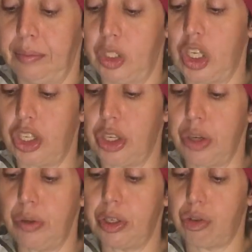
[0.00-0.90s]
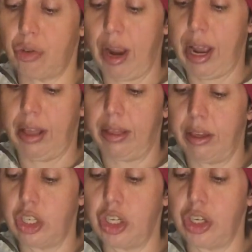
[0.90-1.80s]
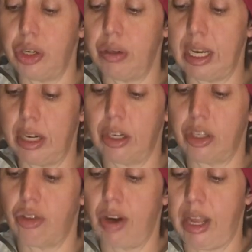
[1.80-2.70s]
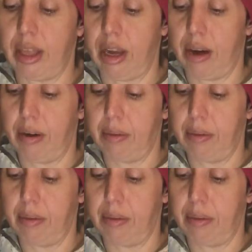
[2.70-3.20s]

To choose strength. To choose inner strength here.